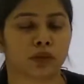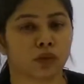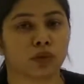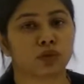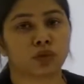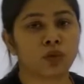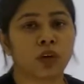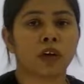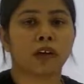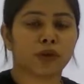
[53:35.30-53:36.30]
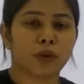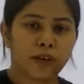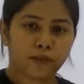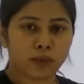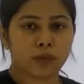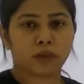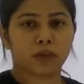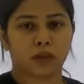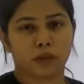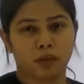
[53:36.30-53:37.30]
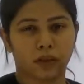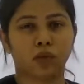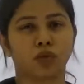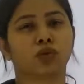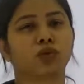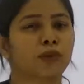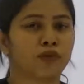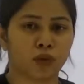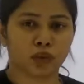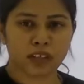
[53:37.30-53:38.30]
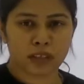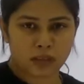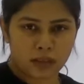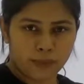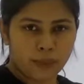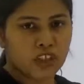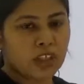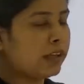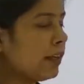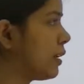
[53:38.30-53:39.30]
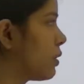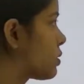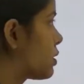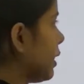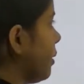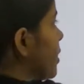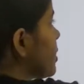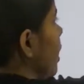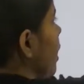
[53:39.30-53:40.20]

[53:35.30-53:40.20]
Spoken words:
go through, you have to go through before the machine learning syllabus.